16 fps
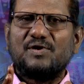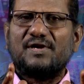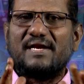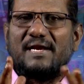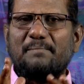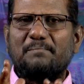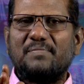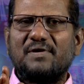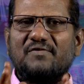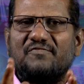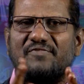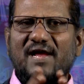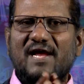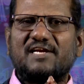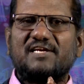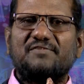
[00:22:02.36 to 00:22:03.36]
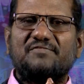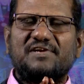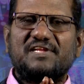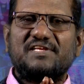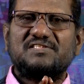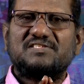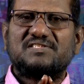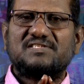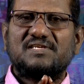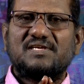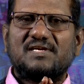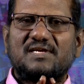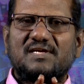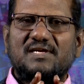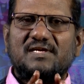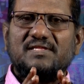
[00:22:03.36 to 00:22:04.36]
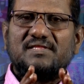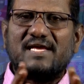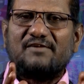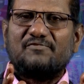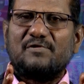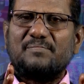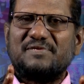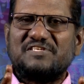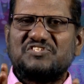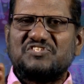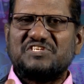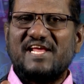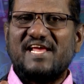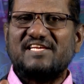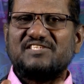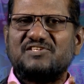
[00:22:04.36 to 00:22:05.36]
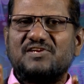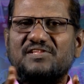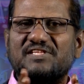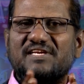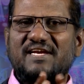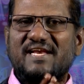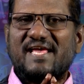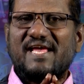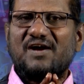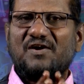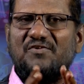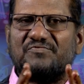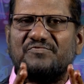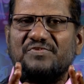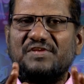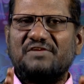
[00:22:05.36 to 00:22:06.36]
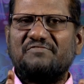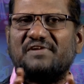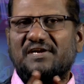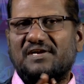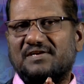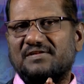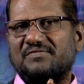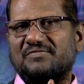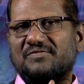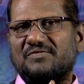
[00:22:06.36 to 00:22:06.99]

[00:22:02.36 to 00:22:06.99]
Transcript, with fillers: on number of activities that will be staged on the day of event.